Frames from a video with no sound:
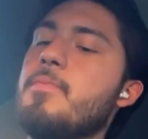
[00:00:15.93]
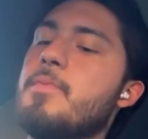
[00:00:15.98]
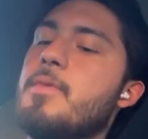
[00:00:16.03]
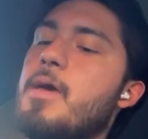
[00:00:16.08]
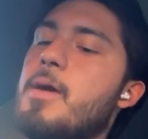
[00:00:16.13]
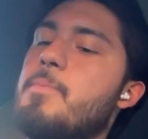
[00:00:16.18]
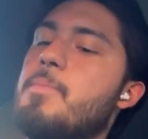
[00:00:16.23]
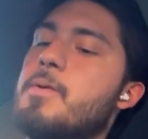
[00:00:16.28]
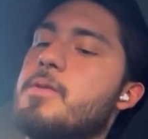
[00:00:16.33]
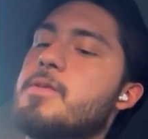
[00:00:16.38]

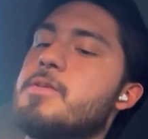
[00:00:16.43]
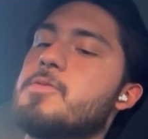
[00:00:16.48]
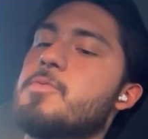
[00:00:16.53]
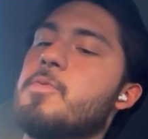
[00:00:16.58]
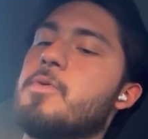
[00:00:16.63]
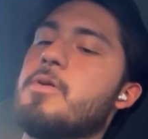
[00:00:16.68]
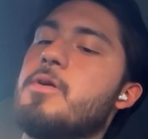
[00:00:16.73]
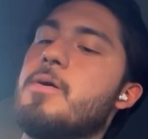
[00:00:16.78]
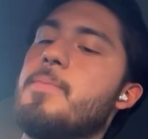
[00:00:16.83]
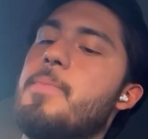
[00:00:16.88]
I picked this
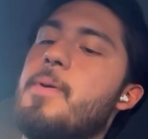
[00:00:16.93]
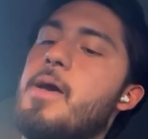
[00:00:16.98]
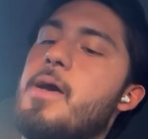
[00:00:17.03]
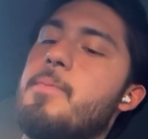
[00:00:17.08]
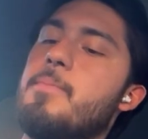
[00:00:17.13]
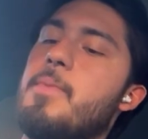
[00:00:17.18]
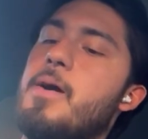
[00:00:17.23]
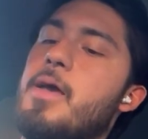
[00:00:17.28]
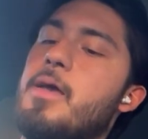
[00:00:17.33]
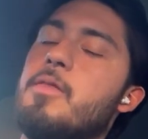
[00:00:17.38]
one up at
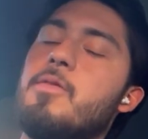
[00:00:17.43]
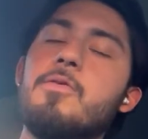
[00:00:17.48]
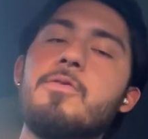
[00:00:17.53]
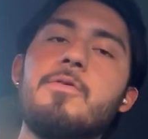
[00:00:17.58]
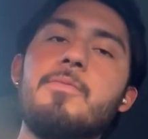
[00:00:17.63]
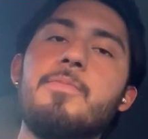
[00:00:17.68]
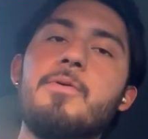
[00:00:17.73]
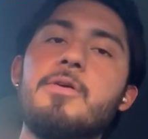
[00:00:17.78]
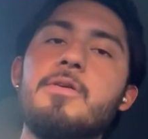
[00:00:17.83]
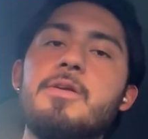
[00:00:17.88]
my local
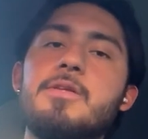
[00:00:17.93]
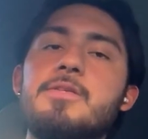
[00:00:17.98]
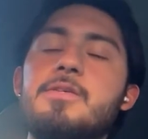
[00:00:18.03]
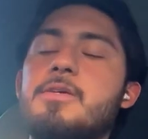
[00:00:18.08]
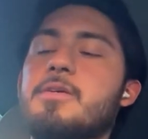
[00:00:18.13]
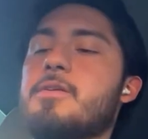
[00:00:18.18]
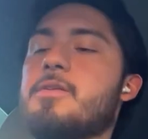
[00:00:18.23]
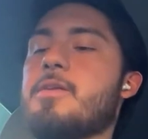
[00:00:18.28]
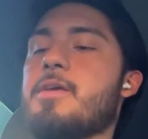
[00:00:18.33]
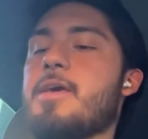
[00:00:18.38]

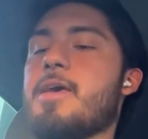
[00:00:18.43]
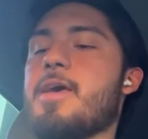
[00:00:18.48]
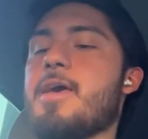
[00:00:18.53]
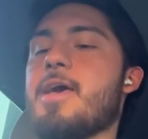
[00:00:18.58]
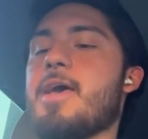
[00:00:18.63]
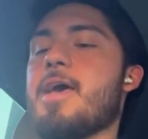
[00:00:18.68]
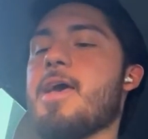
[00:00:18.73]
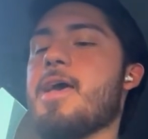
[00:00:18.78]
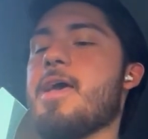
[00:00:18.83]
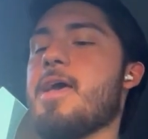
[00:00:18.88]
Burlington,
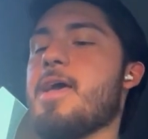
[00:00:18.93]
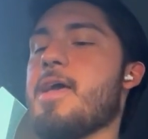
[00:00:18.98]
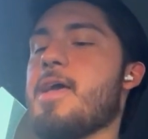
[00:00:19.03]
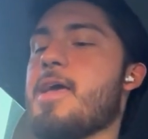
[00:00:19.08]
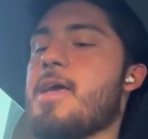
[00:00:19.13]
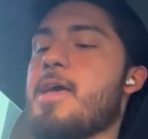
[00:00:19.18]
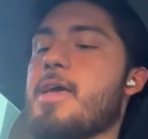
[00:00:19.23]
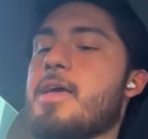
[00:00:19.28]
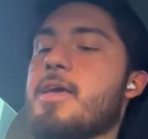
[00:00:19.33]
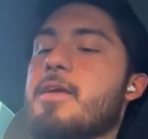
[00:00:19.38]

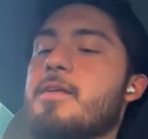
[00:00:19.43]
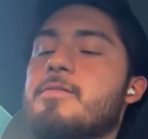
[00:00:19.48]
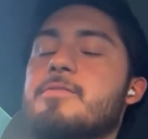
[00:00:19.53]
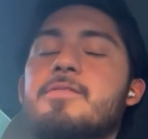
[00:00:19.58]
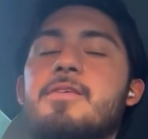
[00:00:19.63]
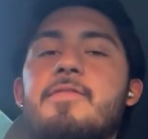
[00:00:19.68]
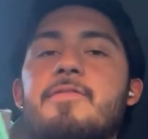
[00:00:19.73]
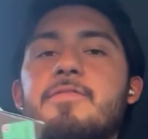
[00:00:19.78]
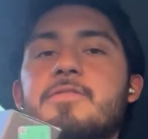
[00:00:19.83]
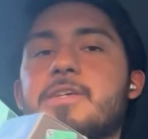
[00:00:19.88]
and
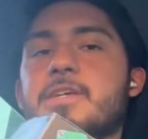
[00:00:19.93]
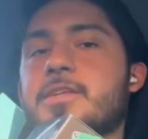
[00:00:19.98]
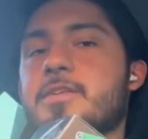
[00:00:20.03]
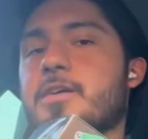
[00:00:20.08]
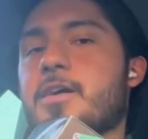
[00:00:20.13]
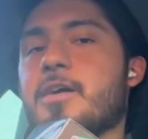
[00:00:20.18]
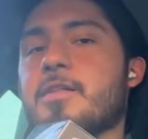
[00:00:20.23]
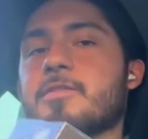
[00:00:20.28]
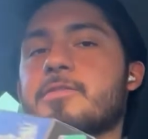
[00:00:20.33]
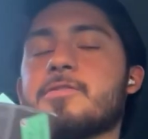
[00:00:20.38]

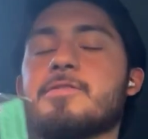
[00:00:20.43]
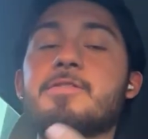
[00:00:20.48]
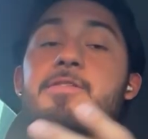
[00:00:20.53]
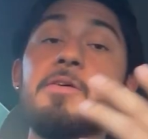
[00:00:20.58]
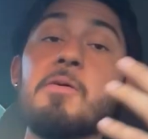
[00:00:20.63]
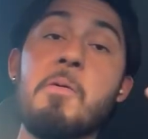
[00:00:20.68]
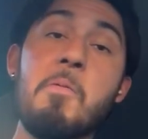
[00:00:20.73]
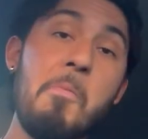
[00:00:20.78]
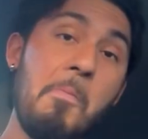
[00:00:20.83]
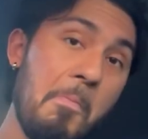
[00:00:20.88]
$17.
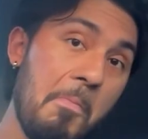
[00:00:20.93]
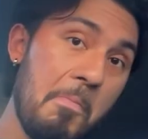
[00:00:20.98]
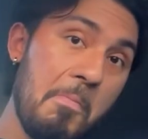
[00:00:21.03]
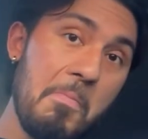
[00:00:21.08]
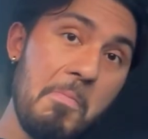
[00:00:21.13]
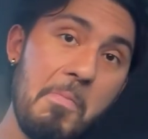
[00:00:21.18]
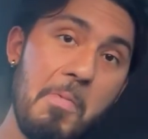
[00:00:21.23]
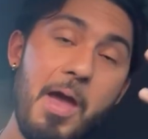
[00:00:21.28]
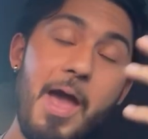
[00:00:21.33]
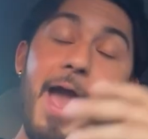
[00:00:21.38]

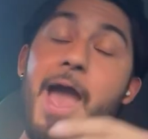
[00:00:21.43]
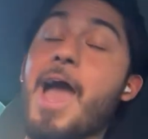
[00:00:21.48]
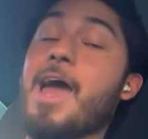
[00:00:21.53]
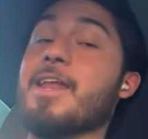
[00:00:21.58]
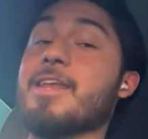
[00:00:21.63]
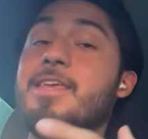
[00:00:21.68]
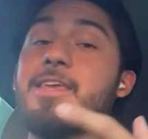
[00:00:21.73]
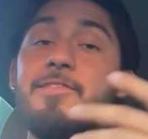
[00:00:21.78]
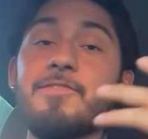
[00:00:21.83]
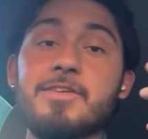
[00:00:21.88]
I had
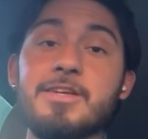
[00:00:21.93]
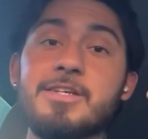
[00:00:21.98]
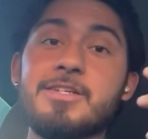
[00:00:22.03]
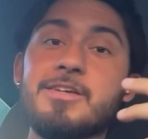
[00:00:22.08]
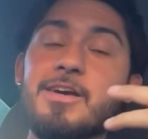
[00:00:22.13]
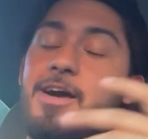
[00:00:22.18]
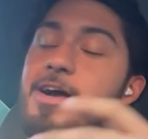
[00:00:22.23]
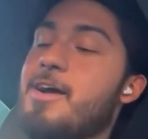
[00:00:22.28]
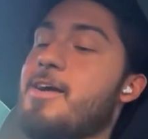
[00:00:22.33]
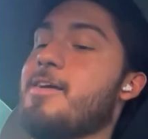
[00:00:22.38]
to give it a
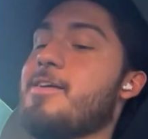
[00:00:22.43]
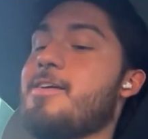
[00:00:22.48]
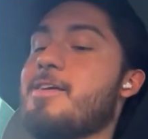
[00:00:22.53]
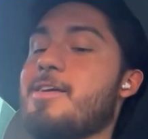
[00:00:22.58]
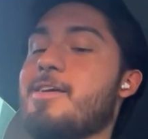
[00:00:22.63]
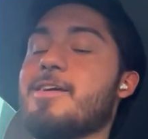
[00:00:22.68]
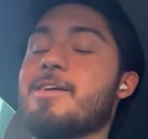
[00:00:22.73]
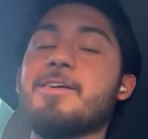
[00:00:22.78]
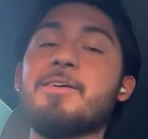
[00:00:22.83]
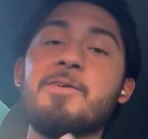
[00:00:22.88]
shot.
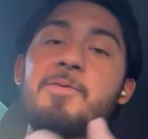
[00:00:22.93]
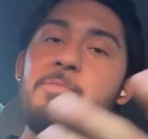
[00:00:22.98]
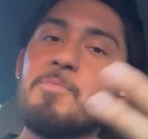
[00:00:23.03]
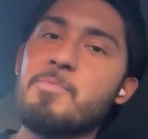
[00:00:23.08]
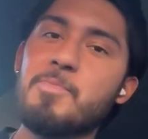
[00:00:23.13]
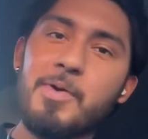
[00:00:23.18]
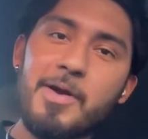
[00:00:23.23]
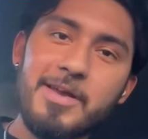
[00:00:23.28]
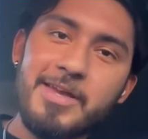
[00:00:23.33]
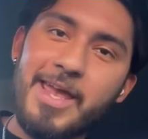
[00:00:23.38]

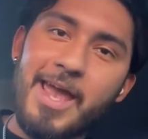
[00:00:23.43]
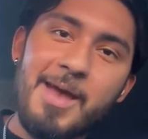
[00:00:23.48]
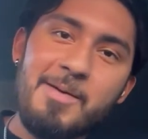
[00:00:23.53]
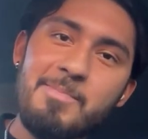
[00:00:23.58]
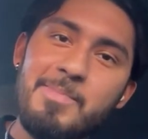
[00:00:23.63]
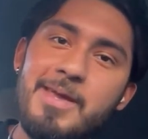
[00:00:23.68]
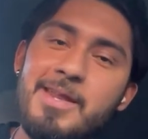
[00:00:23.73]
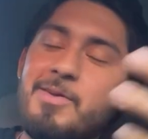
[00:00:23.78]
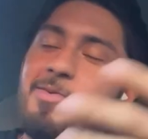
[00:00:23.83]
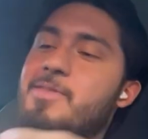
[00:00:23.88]
You can't
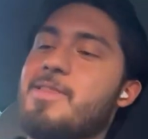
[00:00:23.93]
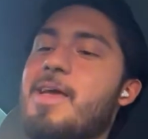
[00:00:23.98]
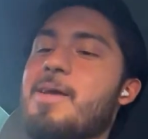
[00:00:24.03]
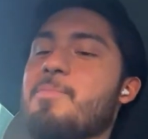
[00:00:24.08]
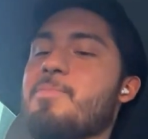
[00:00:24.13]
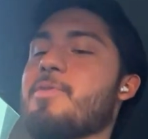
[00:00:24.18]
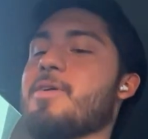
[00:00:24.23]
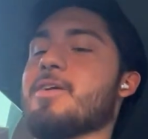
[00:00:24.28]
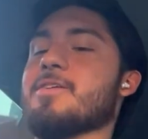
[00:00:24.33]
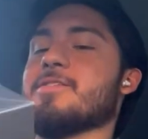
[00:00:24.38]
beat it with that
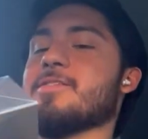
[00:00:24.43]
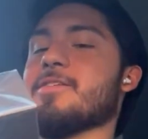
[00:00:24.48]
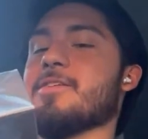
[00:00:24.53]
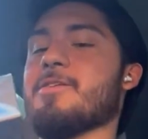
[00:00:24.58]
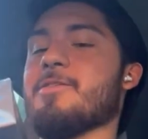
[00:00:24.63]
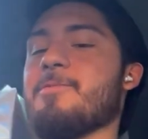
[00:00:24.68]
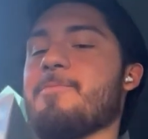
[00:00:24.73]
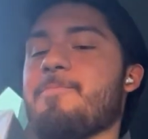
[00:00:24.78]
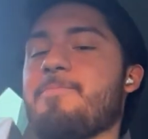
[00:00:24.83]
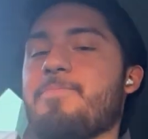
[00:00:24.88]
price, you
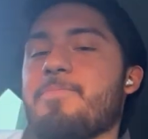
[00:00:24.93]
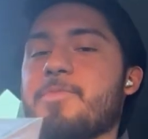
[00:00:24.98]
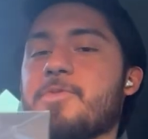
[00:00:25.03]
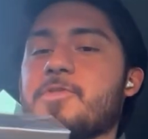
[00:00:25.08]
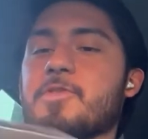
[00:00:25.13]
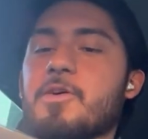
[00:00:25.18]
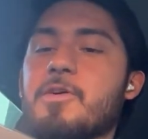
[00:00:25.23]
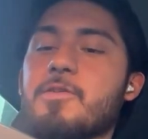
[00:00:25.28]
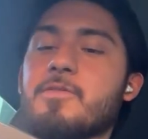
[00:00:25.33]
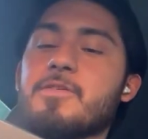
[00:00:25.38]
know?
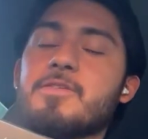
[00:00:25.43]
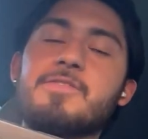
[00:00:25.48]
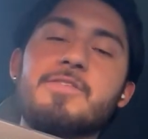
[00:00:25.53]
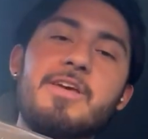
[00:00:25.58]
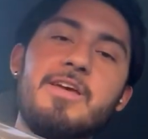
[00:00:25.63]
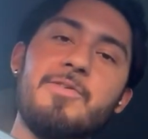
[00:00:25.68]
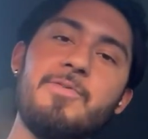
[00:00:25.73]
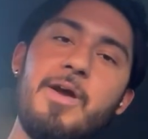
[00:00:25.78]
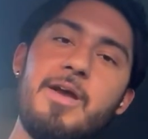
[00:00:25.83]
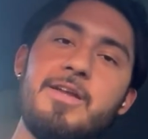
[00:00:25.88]
So let's get
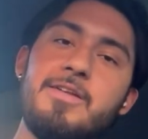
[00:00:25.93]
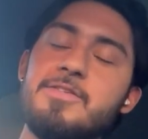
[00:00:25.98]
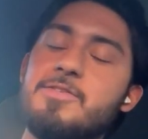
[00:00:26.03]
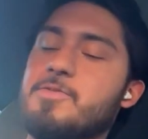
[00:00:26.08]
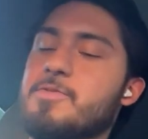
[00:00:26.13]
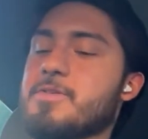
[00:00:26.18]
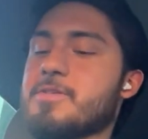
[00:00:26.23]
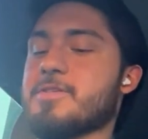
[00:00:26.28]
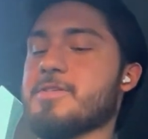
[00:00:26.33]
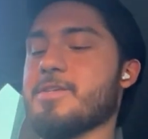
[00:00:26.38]
right into
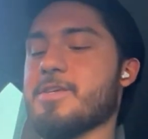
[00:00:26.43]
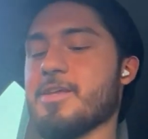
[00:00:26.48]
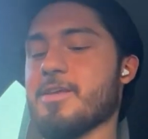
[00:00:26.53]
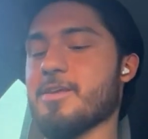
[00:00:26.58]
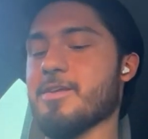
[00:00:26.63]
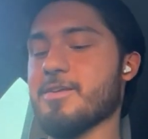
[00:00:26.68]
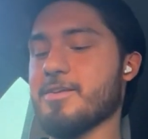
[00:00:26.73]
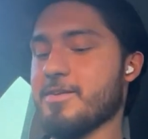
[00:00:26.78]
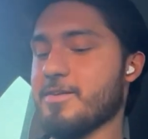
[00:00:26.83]
it. Let's get it.